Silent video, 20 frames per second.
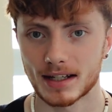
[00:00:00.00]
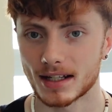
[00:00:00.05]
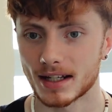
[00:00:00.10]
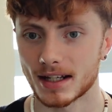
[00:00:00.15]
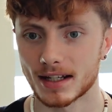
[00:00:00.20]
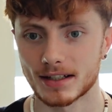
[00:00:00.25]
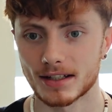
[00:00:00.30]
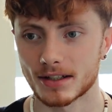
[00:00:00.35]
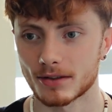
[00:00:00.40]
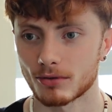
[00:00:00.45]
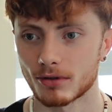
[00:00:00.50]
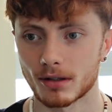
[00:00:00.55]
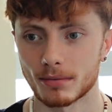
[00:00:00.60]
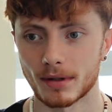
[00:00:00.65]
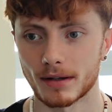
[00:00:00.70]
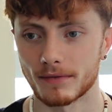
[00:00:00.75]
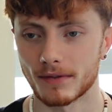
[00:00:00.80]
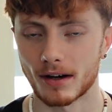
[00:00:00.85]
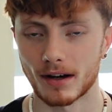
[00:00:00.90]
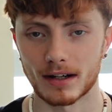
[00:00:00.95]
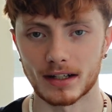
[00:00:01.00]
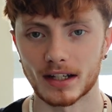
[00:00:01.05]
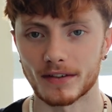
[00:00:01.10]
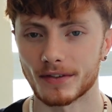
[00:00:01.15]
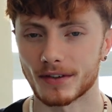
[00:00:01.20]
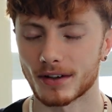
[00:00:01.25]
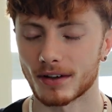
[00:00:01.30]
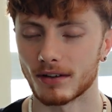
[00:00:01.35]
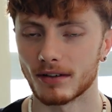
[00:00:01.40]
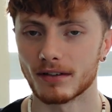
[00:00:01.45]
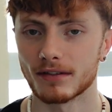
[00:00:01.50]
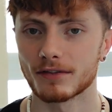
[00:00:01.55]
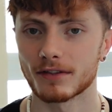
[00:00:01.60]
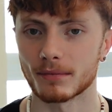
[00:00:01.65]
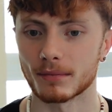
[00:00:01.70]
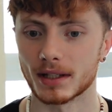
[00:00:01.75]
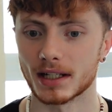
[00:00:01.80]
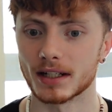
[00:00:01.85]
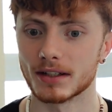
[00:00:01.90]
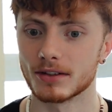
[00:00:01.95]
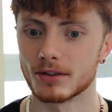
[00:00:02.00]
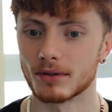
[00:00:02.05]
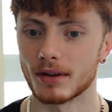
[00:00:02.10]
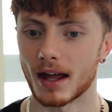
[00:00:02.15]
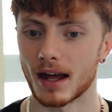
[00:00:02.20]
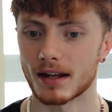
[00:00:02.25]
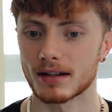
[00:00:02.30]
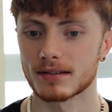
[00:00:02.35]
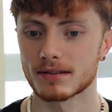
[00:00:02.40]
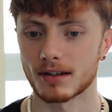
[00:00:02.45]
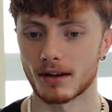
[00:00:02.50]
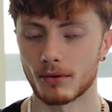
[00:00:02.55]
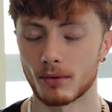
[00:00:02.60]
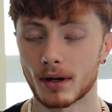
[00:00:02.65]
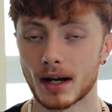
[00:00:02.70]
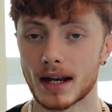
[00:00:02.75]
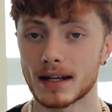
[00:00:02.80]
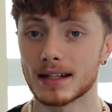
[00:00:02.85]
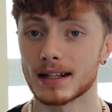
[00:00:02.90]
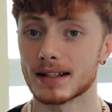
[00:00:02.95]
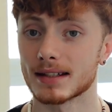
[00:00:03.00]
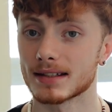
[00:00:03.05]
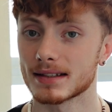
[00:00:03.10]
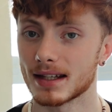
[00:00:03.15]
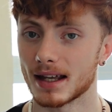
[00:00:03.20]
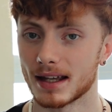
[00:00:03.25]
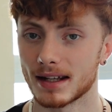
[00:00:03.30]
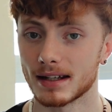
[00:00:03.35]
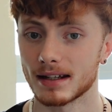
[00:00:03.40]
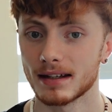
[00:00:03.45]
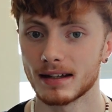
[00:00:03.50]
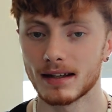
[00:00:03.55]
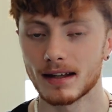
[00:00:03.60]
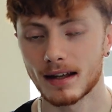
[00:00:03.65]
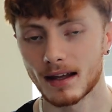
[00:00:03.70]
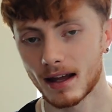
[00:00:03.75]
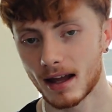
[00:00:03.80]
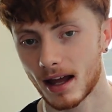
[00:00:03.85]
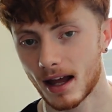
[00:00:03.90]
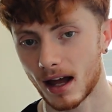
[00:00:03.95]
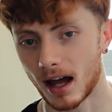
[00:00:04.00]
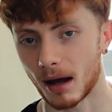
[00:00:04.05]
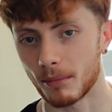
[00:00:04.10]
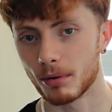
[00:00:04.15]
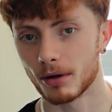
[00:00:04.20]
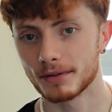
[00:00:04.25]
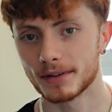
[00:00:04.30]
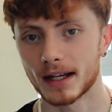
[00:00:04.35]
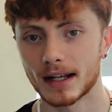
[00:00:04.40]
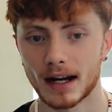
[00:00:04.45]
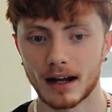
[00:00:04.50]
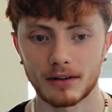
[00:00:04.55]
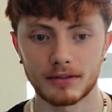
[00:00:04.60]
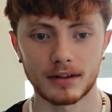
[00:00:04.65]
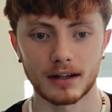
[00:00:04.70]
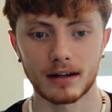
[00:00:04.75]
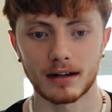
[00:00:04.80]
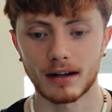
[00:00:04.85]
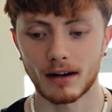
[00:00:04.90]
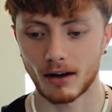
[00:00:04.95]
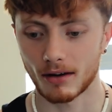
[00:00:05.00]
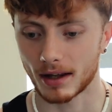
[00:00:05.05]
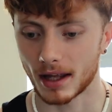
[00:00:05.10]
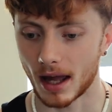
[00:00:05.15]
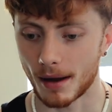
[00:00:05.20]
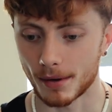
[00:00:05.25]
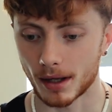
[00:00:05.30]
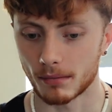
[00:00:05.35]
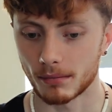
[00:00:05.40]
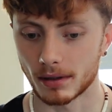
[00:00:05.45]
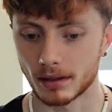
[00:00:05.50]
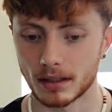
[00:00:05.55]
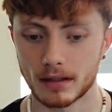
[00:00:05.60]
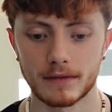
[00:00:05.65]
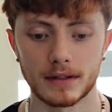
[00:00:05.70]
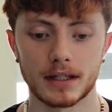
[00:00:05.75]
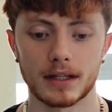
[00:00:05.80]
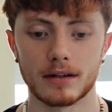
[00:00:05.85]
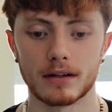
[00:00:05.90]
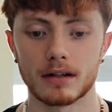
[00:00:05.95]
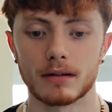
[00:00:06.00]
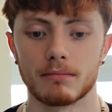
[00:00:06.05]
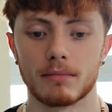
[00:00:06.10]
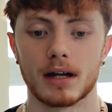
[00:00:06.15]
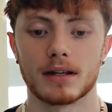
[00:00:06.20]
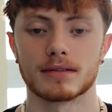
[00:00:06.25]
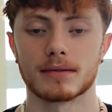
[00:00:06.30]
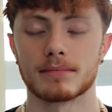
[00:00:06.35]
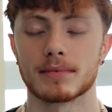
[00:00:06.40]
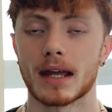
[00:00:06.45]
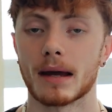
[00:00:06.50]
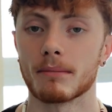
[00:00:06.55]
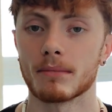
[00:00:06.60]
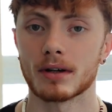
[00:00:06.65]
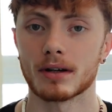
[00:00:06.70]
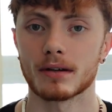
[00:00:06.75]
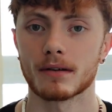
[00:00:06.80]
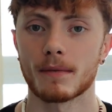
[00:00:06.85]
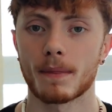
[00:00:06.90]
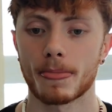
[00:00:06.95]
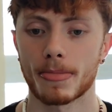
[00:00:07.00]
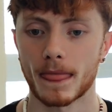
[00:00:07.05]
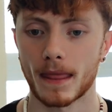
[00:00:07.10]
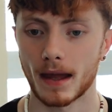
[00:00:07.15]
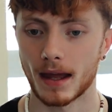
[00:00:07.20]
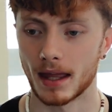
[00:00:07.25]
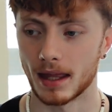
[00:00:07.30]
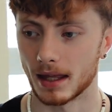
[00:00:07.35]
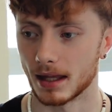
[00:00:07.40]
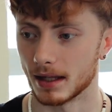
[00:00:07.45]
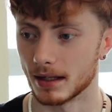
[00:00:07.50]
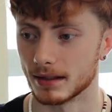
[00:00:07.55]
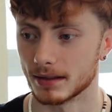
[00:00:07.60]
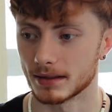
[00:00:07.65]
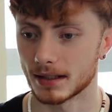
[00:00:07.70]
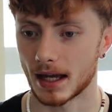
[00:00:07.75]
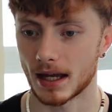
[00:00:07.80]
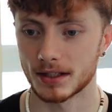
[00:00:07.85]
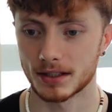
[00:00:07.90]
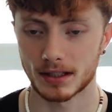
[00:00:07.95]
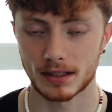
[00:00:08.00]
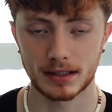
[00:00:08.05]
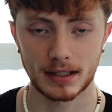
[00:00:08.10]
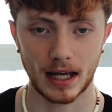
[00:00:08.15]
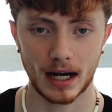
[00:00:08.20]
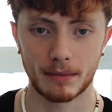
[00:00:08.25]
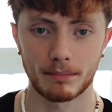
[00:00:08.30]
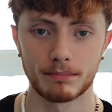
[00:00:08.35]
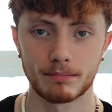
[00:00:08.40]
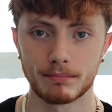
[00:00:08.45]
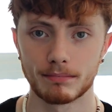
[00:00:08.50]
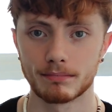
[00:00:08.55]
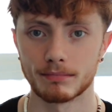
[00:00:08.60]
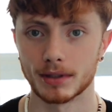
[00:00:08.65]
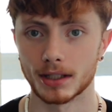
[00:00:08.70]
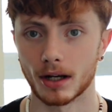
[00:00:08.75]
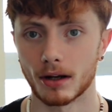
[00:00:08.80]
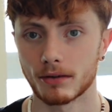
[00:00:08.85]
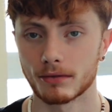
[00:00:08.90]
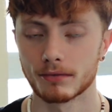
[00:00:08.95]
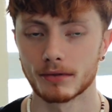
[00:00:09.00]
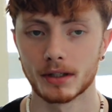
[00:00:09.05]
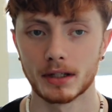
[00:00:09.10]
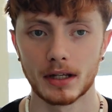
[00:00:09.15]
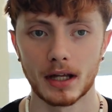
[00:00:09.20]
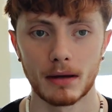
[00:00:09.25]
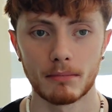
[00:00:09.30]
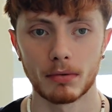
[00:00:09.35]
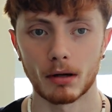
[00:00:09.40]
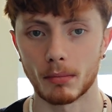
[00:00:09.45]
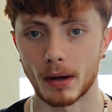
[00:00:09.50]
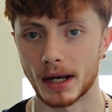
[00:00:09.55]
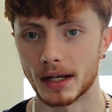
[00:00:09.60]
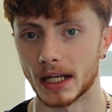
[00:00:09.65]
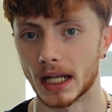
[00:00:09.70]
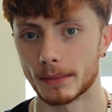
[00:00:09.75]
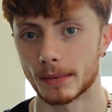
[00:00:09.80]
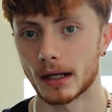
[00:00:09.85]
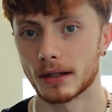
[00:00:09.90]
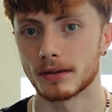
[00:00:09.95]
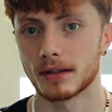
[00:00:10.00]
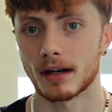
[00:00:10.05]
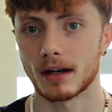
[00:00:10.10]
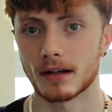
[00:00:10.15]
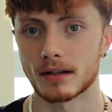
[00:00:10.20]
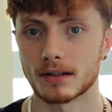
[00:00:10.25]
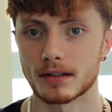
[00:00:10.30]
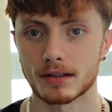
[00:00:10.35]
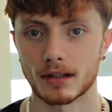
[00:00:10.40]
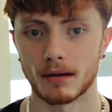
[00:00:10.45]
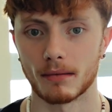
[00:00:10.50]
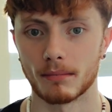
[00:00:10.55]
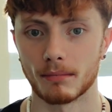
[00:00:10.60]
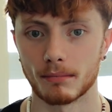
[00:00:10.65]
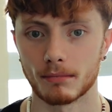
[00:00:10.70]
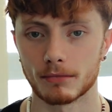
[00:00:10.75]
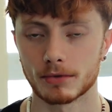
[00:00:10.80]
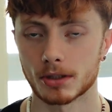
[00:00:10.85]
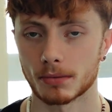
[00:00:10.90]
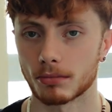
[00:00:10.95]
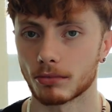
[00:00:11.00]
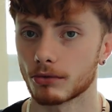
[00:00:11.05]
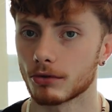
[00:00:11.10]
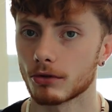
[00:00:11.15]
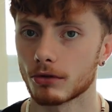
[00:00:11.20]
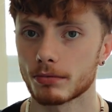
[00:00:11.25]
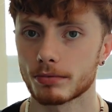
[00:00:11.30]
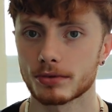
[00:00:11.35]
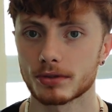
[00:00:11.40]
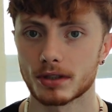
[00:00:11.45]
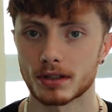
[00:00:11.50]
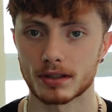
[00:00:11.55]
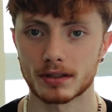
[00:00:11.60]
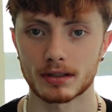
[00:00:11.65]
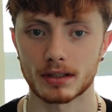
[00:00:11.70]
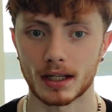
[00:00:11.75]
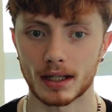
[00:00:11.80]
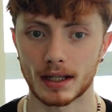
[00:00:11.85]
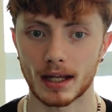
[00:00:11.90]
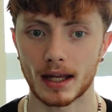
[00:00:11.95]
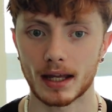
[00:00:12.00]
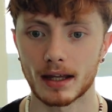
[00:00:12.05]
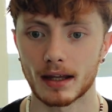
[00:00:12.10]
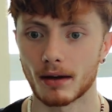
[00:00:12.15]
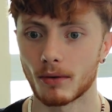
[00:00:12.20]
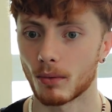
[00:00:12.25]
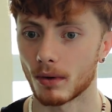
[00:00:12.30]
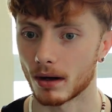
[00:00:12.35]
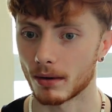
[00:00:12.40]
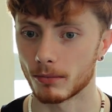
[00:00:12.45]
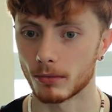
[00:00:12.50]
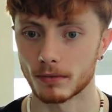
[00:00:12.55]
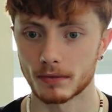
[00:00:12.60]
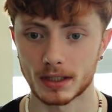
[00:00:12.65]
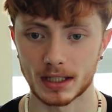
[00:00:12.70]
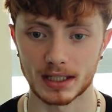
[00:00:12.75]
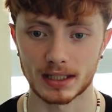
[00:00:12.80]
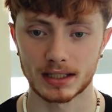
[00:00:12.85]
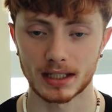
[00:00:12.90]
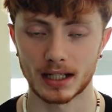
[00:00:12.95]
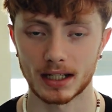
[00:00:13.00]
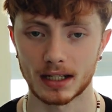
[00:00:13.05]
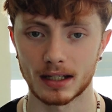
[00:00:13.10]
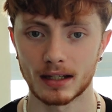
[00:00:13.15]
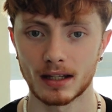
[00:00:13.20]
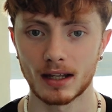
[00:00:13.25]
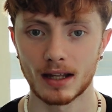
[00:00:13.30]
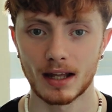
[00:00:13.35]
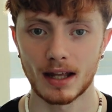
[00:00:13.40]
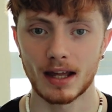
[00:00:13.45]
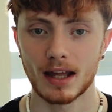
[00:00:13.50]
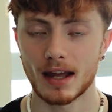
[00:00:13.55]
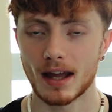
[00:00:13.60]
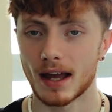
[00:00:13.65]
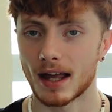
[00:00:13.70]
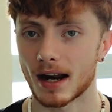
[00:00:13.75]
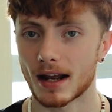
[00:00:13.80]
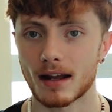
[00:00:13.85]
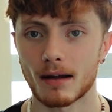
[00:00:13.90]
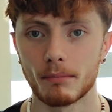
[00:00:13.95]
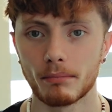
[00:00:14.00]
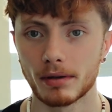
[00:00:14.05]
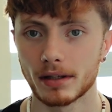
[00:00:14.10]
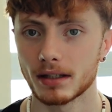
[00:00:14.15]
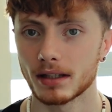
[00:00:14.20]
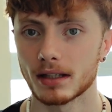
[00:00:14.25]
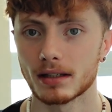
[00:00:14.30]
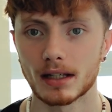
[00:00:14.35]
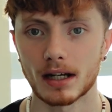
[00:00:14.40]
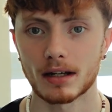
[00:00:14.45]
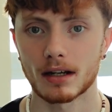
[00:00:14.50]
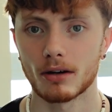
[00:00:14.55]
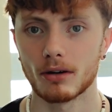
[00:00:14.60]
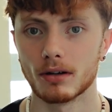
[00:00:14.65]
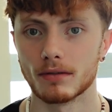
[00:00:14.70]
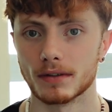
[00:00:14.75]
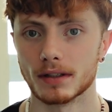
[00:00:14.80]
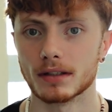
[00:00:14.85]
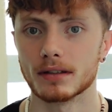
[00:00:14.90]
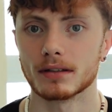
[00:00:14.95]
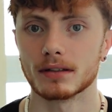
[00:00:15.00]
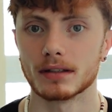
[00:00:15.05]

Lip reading: it just would have been very difficult for me to do that. So what I did instead, I put that out there, okay, I'm gonna be living here by September, and I just kind of, put my name out there in some groups, just like, hey, I want to move to the city, and I completely let go of it.